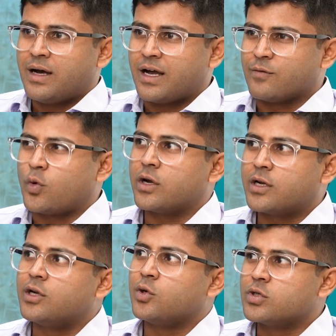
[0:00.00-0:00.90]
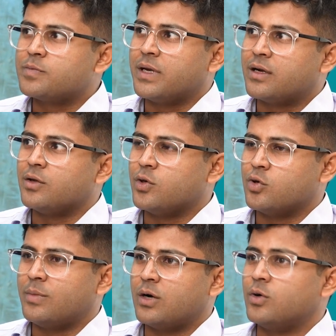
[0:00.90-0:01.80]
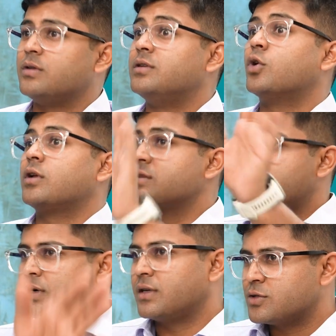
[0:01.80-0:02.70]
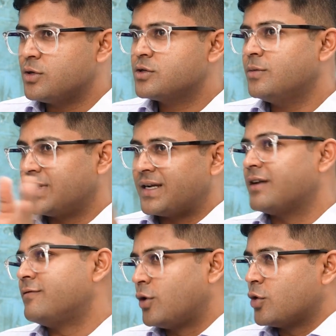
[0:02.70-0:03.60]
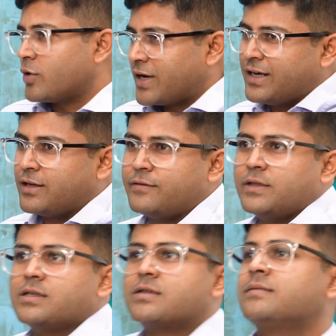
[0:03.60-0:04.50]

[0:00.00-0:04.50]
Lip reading: I wanted to speak to you about your instructors also, but that will follow right after this.